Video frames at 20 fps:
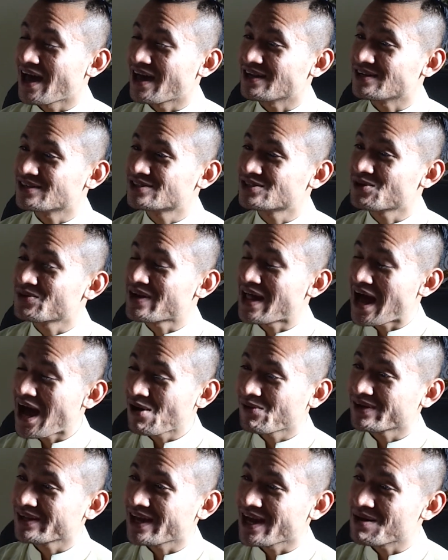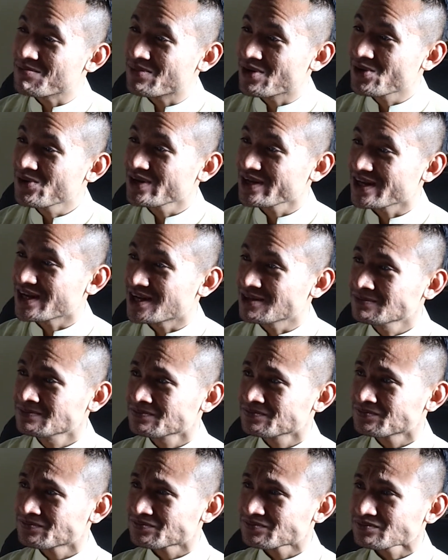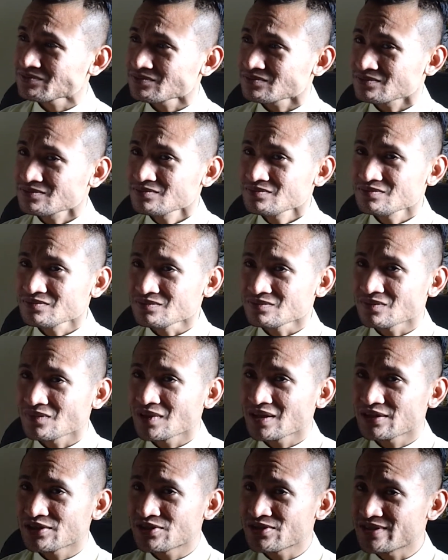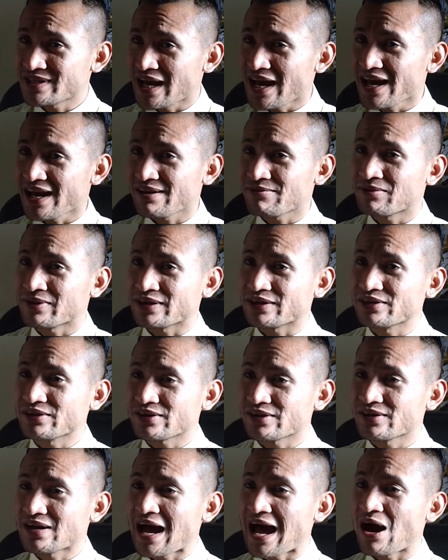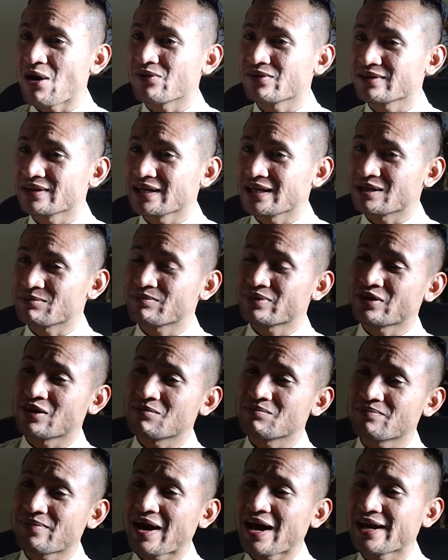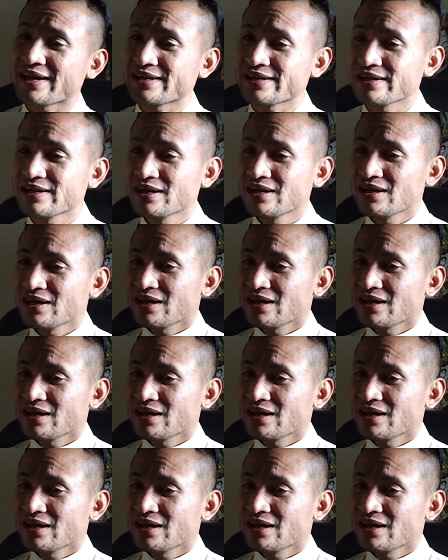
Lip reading: And so now in Cambodia, today when you're out in Phnom Penh,